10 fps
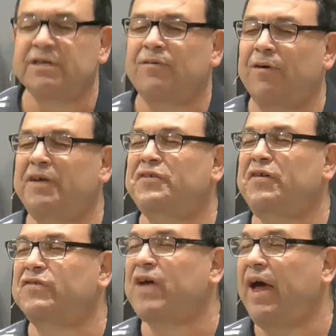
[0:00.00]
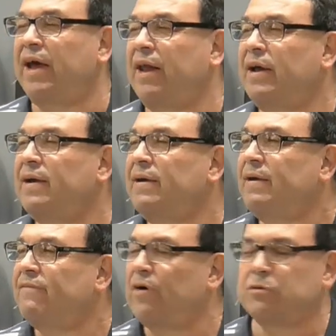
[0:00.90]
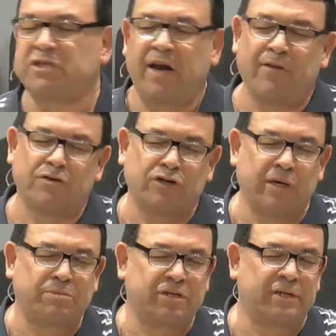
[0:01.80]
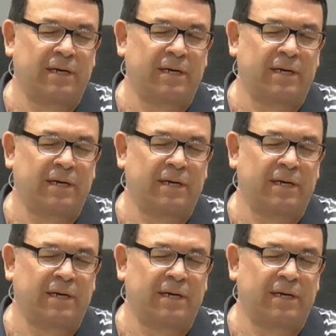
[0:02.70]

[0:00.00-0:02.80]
What is he saying? Folks, another scripture